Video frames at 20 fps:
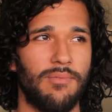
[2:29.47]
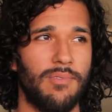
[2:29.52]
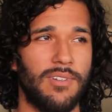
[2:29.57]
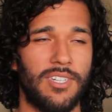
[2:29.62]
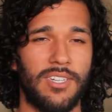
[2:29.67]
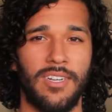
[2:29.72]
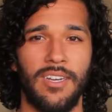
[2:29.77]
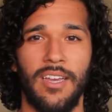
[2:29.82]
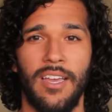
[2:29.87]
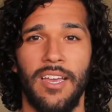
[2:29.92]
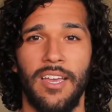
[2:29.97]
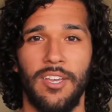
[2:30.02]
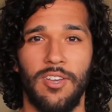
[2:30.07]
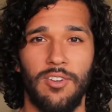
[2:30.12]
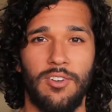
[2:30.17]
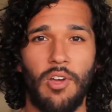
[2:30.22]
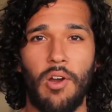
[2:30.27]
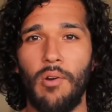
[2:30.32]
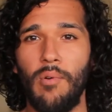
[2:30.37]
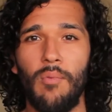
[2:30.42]
which
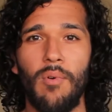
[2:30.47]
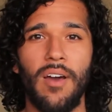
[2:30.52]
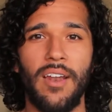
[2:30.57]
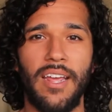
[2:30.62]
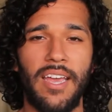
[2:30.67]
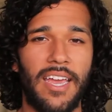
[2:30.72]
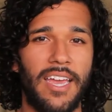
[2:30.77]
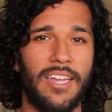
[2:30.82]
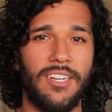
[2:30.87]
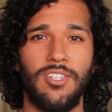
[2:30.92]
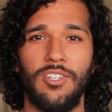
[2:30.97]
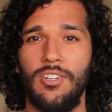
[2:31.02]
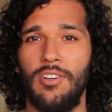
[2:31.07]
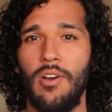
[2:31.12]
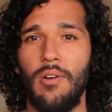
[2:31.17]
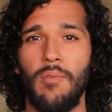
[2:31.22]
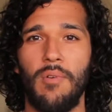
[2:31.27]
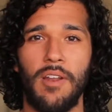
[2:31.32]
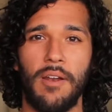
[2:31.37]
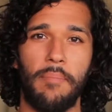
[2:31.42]
you don't want to itch, you
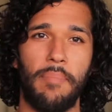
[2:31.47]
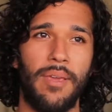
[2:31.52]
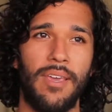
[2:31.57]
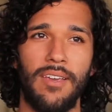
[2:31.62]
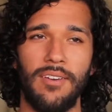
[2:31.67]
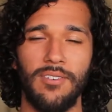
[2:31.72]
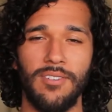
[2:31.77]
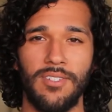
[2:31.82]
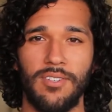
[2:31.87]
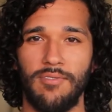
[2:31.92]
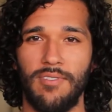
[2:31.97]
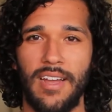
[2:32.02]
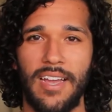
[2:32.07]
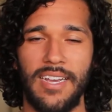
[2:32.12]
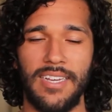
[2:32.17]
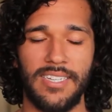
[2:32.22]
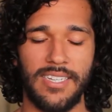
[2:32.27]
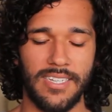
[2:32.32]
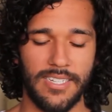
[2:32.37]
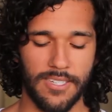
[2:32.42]
don't want to peel
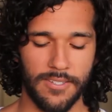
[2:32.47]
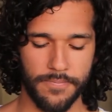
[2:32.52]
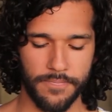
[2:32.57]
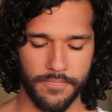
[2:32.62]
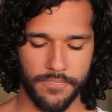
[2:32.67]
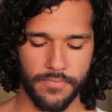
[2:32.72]
psoriasis.